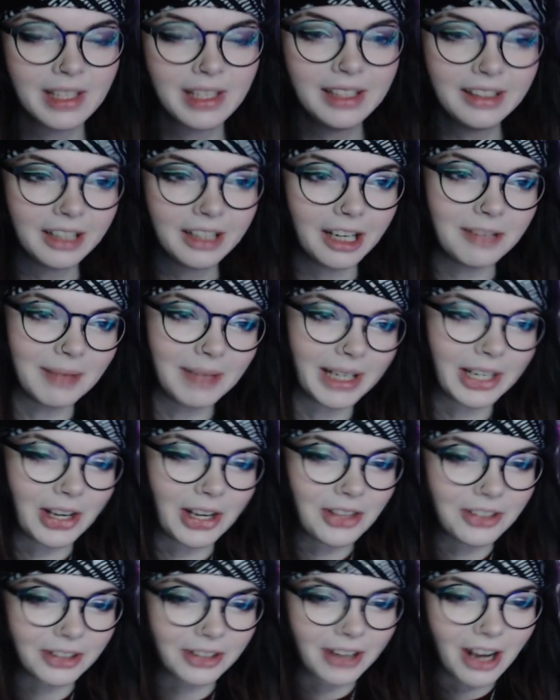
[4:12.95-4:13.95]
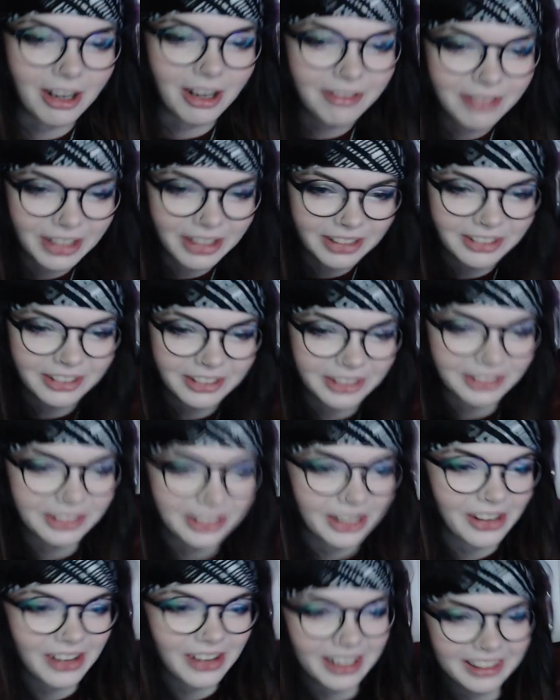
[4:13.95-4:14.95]
Oh my god, they're off. They're
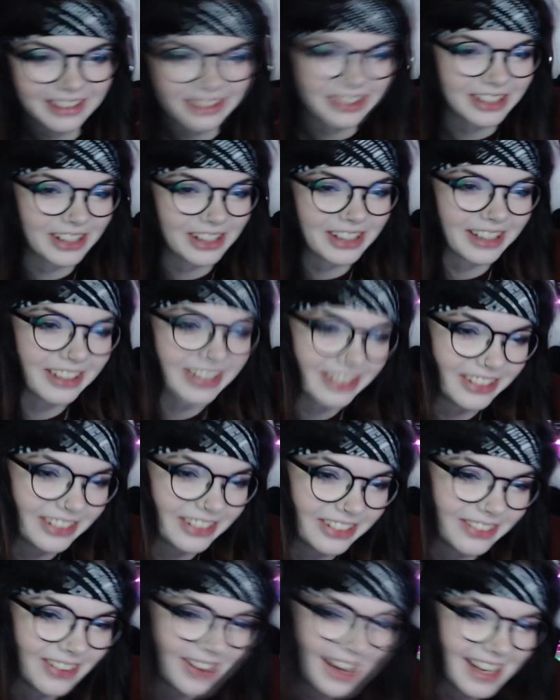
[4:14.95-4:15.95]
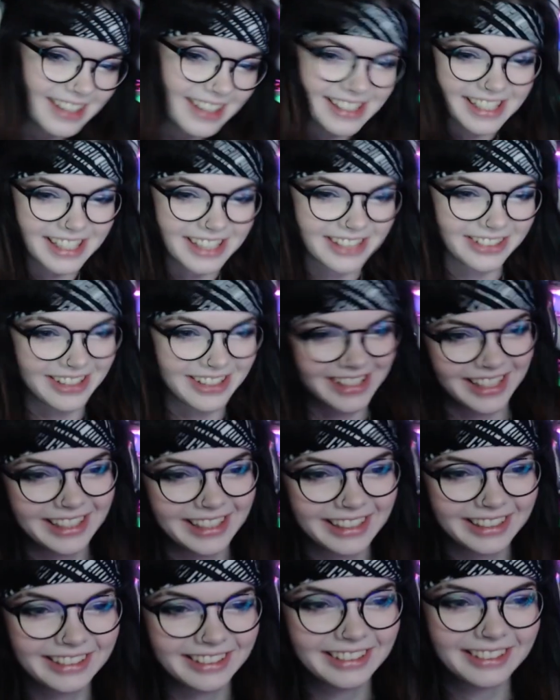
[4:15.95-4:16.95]
doing it. They're doing it. They're on their way. This is so
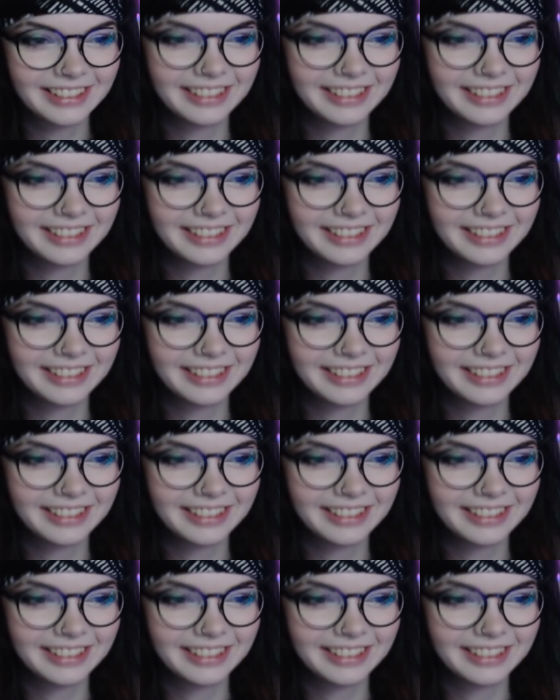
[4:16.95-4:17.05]
exciting.